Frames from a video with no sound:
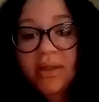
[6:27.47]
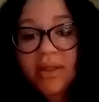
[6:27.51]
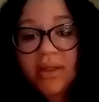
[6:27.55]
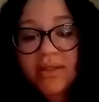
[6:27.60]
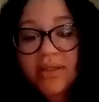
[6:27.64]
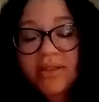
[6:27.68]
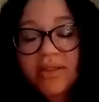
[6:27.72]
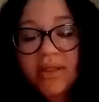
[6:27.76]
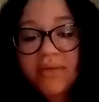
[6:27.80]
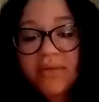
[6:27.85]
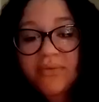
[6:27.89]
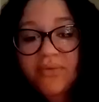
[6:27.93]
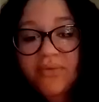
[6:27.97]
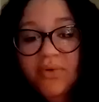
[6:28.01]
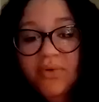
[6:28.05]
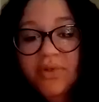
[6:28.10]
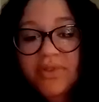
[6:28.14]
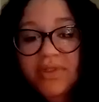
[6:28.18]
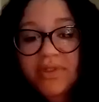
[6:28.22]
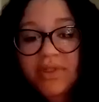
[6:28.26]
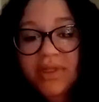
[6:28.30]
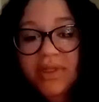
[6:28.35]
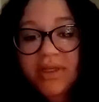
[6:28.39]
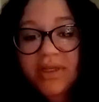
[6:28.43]
that's
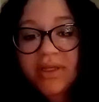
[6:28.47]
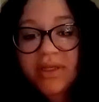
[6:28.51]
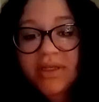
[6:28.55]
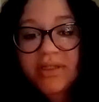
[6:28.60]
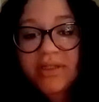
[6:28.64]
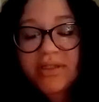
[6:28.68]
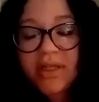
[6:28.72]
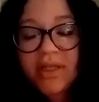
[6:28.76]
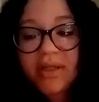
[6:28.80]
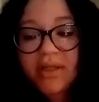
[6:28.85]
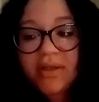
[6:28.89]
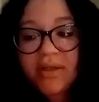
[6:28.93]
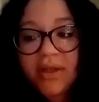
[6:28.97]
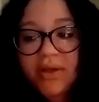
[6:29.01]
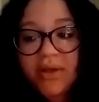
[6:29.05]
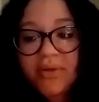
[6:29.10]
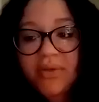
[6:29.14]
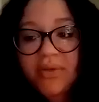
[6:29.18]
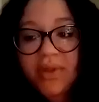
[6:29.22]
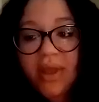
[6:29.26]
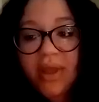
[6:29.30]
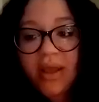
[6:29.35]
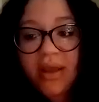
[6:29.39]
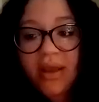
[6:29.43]
unfortunate because I know
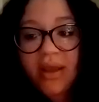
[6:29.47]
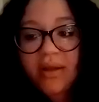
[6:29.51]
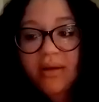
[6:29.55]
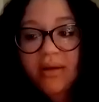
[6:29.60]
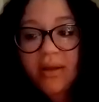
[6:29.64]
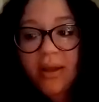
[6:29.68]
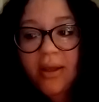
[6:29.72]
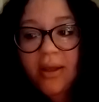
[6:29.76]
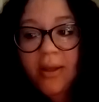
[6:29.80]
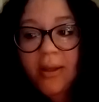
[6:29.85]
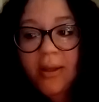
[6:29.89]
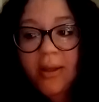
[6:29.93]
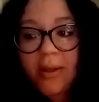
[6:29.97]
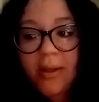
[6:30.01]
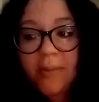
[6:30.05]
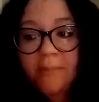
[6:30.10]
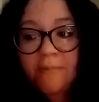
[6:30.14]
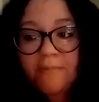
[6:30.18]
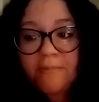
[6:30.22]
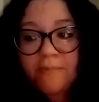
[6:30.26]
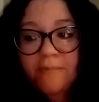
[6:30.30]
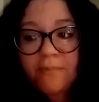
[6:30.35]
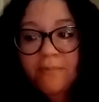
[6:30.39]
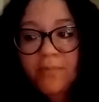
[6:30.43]
that
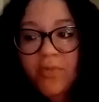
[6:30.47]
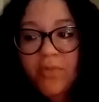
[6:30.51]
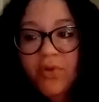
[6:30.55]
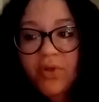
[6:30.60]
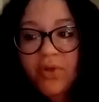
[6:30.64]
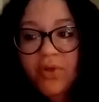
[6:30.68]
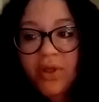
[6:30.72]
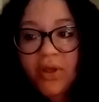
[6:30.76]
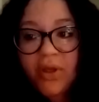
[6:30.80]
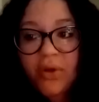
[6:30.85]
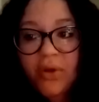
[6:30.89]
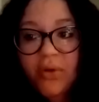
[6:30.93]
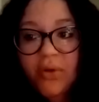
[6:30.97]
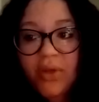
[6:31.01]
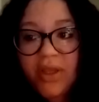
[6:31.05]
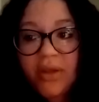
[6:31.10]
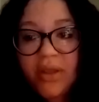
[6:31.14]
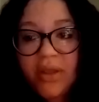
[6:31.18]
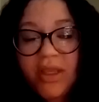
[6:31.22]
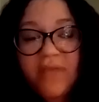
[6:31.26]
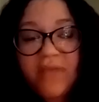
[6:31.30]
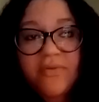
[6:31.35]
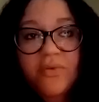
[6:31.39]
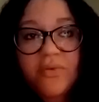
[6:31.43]

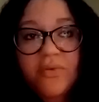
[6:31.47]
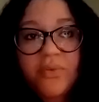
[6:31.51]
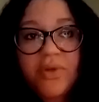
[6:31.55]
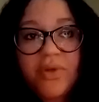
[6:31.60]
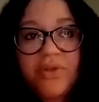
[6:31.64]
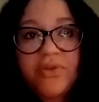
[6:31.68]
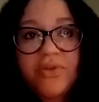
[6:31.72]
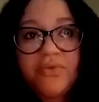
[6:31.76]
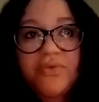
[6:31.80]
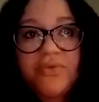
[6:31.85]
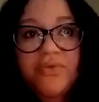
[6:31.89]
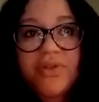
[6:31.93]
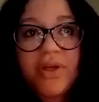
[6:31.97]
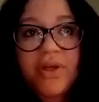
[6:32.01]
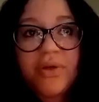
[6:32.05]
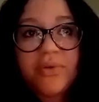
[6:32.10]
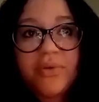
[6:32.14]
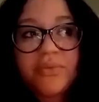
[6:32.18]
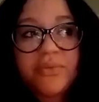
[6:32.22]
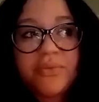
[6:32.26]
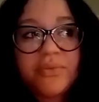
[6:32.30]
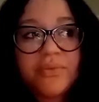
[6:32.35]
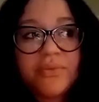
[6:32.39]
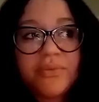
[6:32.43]
even when you
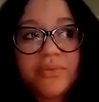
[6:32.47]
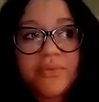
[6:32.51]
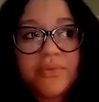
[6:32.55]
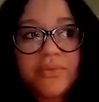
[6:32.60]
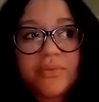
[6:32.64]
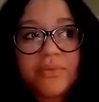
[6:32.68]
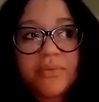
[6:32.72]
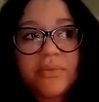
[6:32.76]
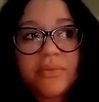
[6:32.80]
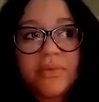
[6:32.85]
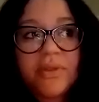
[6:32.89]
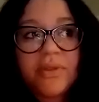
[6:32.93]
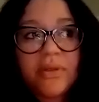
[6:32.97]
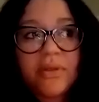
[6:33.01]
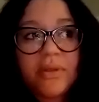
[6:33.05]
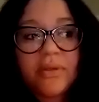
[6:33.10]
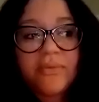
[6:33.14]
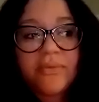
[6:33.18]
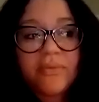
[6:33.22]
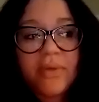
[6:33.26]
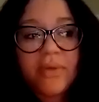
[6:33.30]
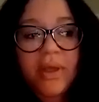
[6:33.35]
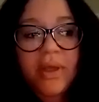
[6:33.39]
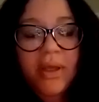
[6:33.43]
don't
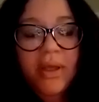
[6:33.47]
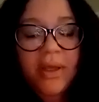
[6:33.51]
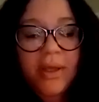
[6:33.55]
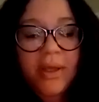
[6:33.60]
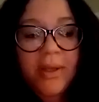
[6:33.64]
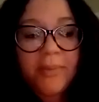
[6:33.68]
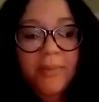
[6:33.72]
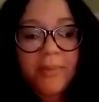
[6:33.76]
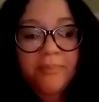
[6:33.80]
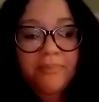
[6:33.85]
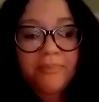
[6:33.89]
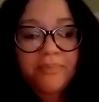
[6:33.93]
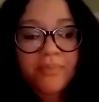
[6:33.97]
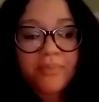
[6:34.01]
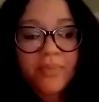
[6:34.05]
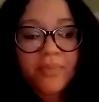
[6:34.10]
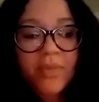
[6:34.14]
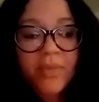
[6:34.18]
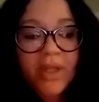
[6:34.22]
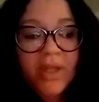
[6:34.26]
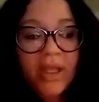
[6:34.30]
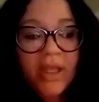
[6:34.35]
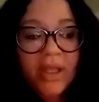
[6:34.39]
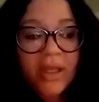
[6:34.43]
um
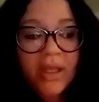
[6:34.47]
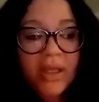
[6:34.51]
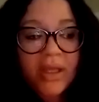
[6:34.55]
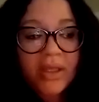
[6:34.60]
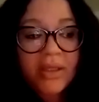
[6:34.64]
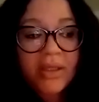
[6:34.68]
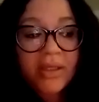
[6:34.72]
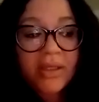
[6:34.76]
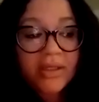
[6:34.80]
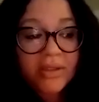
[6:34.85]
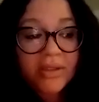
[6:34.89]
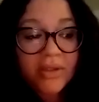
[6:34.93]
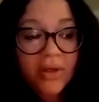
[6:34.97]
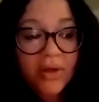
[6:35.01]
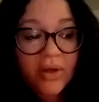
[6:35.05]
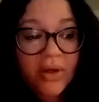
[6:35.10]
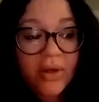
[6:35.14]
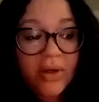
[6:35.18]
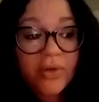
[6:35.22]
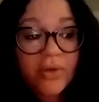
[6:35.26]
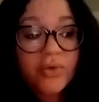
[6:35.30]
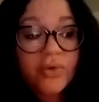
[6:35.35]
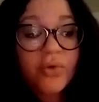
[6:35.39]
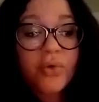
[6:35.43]
get
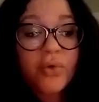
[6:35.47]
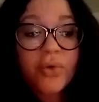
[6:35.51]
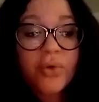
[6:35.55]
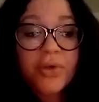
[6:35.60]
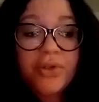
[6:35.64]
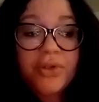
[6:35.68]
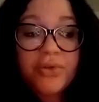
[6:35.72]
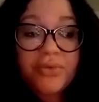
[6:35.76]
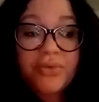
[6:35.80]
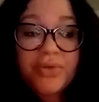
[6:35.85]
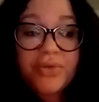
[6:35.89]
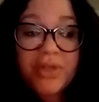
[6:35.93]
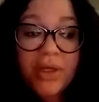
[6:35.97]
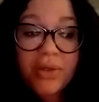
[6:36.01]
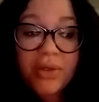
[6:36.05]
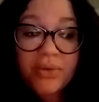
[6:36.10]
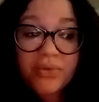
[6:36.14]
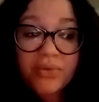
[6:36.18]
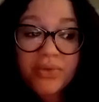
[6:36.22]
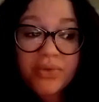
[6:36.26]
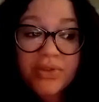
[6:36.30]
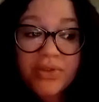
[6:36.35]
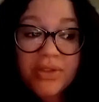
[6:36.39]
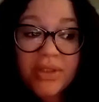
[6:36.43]
along or you
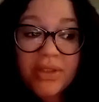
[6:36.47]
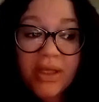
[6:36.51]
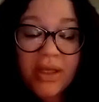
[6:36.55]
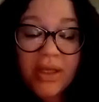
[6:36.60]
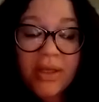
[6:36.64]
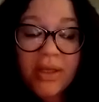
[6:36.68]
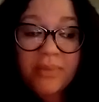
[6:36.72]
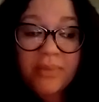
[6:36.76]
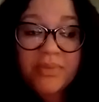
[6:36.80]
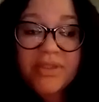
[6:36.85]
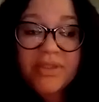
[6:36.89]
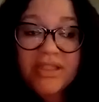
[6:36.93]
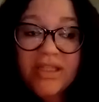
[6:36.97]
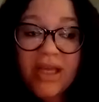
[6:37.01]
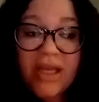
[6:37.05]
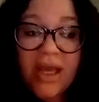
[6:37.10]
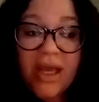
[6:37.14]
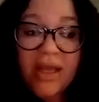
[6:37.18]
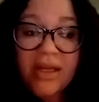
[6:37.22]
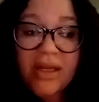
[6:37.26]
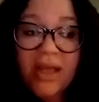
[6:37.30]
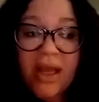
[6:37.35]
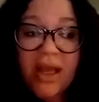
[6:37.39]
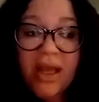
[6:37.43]
don't see
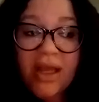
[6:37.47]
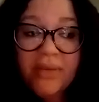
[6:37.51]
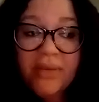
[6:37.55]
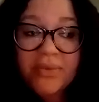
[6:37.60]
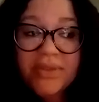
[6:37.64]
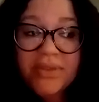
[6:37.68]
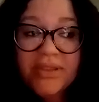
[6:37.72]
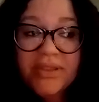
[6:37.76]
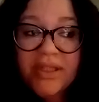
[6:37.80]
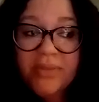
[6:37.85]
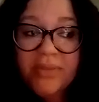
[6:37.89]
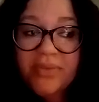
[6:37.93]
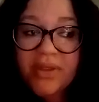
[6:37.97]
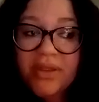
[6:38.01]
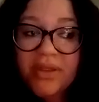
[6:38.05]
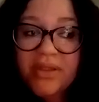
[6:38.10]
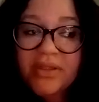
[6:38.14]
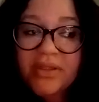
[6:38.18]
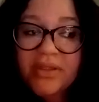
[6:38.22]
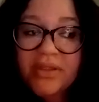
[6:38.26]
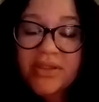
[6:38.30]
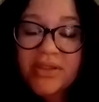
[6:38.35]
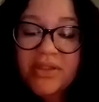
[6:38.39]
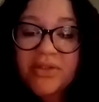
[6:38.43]
eye to eye with something, there
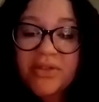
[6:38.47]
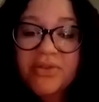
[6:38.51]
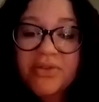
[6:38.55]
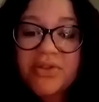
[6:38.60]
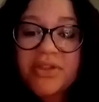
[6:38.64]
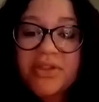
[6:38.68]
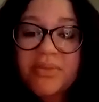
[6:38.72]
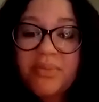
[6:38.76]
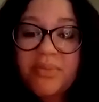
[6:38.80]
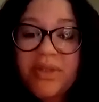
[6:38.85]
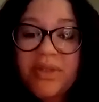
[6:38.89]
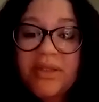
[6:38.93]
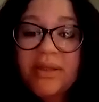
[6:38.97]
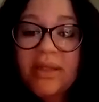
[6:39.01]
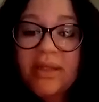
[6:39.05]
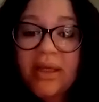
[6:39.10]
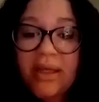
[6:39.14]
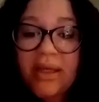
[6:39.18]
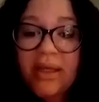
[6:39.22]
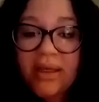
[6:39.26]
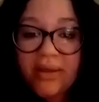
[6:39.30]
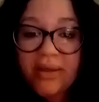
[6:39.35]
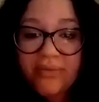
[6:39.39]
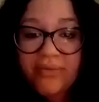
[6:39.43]
still should be
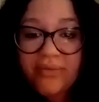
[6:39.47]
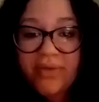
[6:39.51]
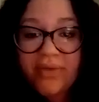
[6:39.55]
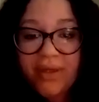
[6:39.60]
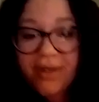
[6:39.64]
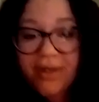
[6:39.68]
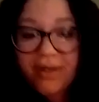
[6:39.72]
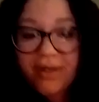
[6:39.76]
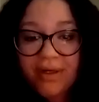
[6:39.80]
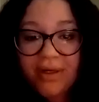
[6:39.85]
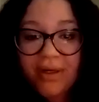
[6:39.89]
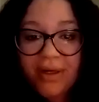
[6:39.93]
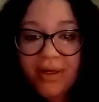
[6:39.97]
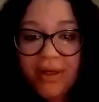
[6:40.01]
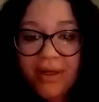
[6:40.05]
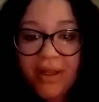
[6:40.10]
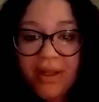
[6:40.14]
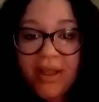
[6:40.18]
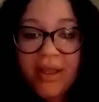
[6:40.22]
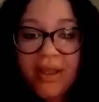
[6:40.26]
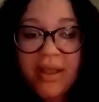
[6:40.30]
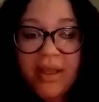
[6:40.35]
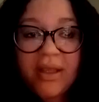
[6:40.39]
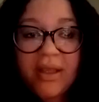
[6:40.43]
love there.
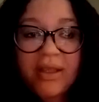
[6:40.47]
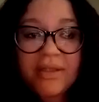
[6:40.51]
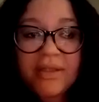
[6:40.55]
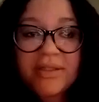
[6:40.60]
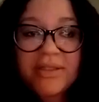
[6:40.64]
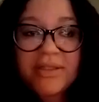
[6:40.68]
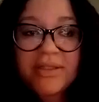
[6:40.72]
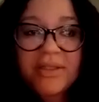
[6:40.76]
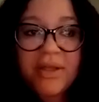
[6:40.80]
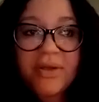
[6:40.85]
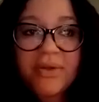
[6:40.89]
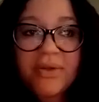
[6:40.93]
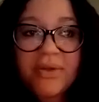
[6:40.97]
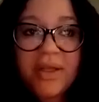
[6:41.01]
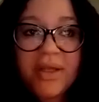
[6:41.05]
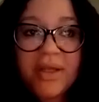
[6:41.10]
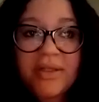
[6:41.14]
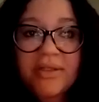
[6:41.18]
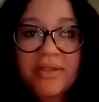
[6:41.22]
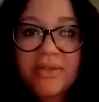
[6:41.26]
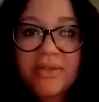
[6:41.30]
And so that's